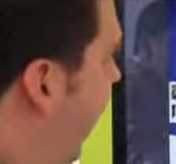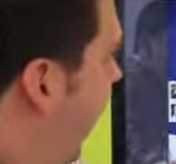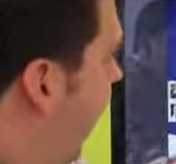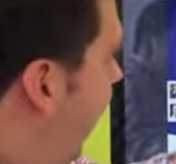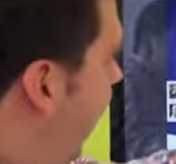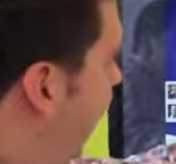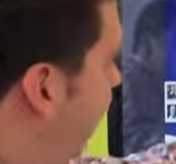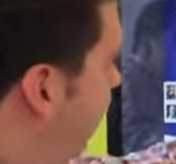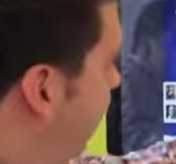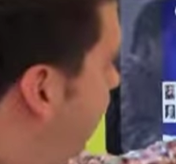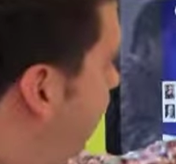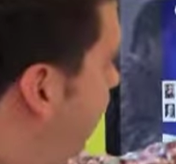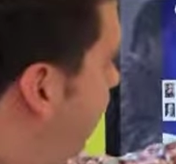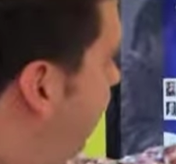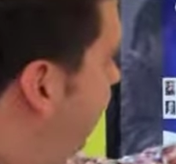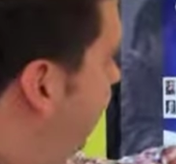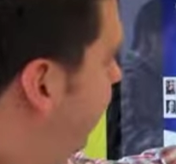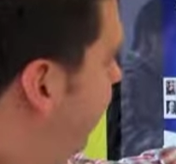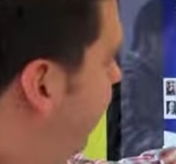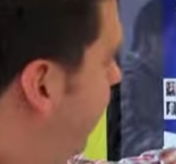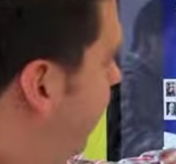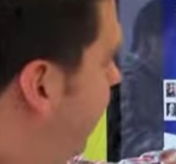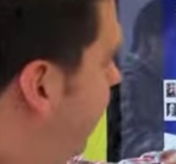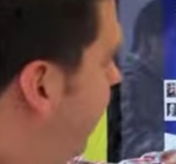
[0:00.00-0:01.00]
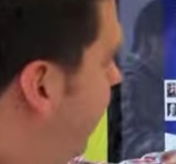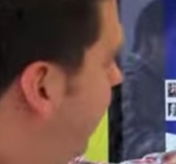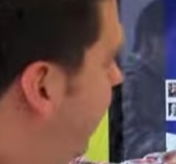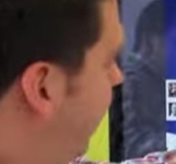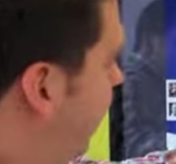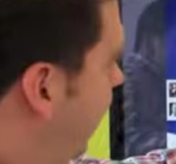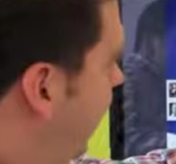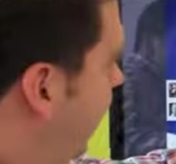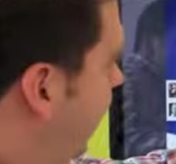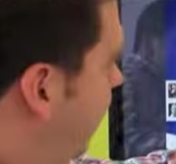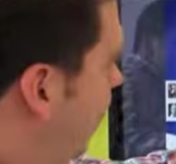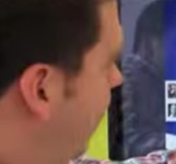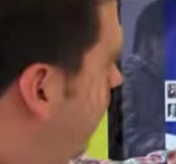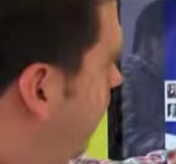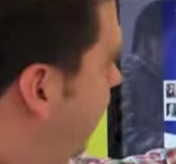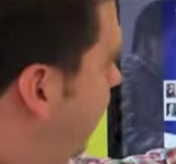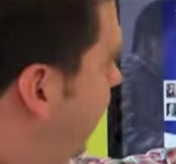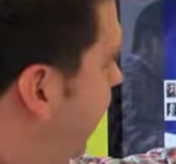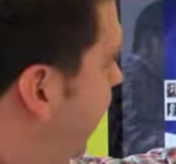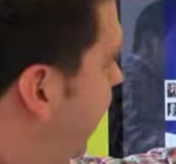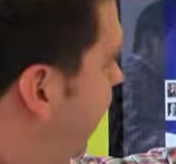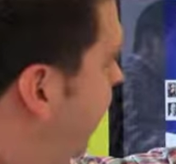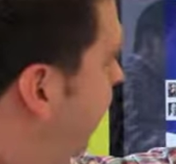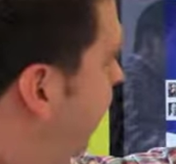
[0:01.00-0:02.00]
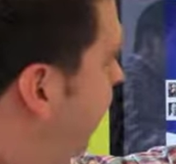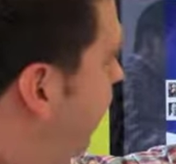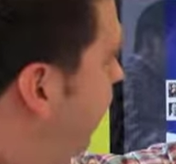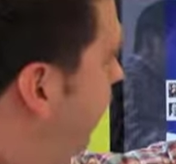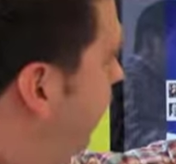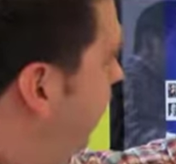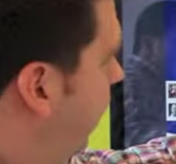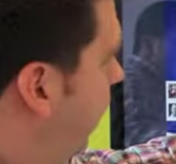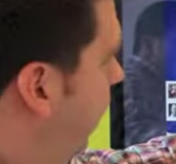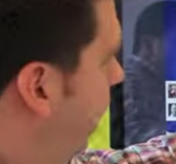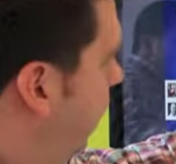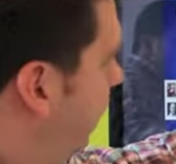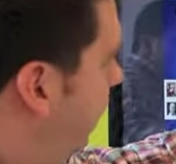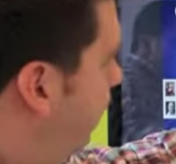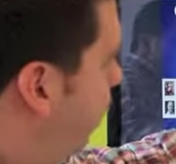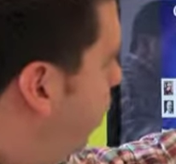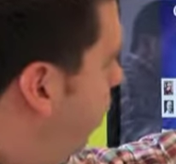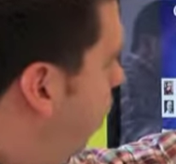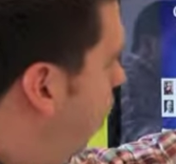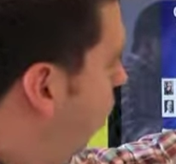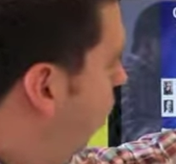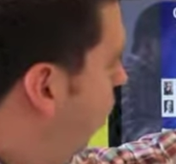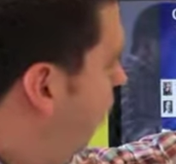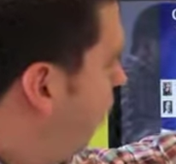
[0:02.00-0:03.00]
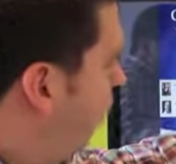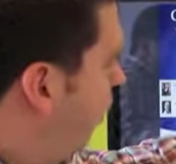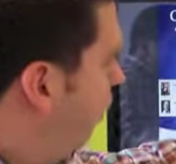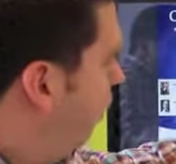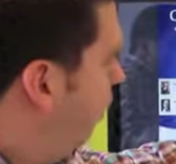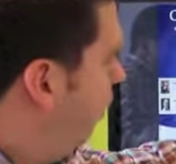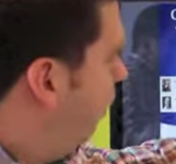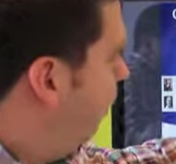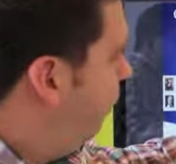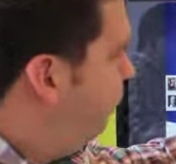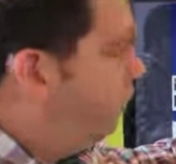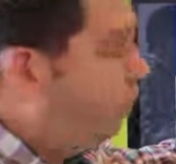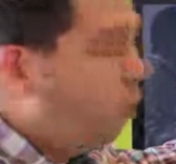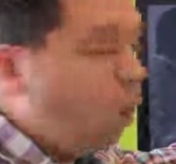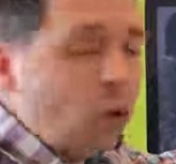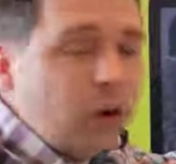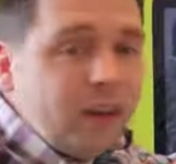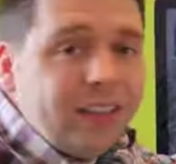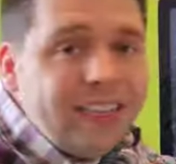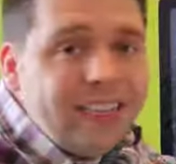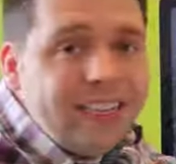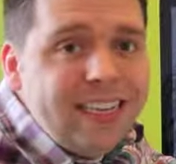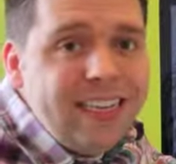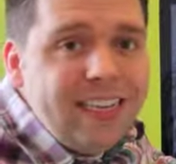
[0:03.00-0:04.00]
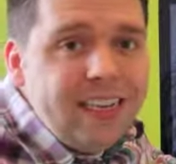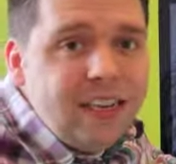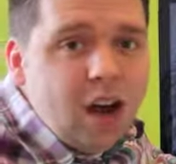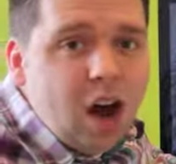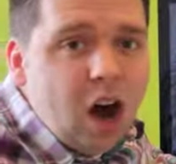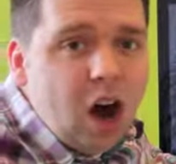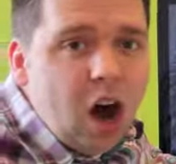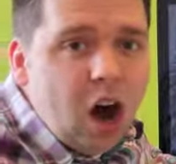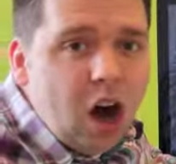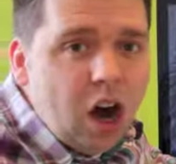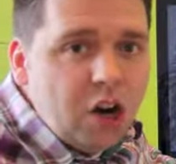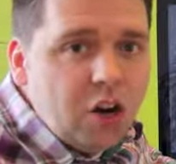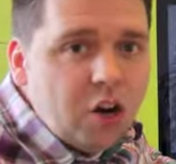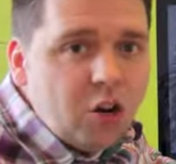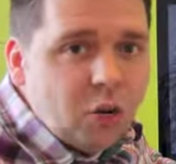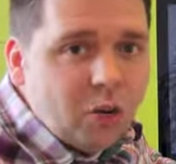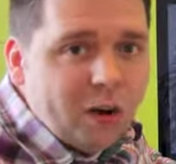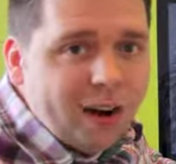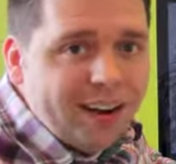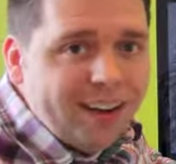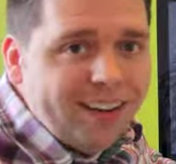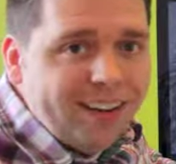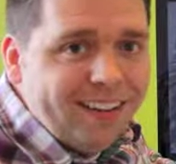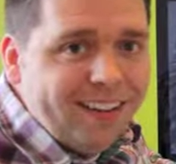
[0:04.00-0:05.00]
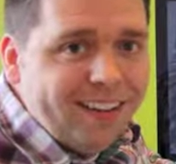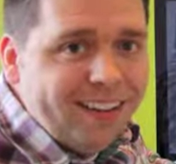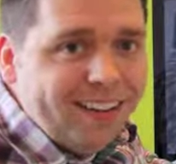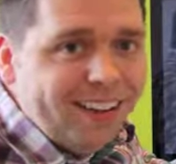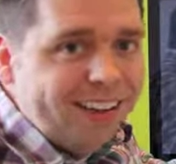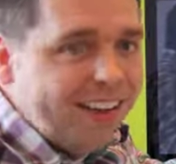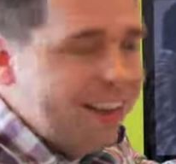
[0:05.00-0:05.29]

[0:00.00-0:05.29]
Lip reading: And as you can see, we're sending the deal off to over 1,400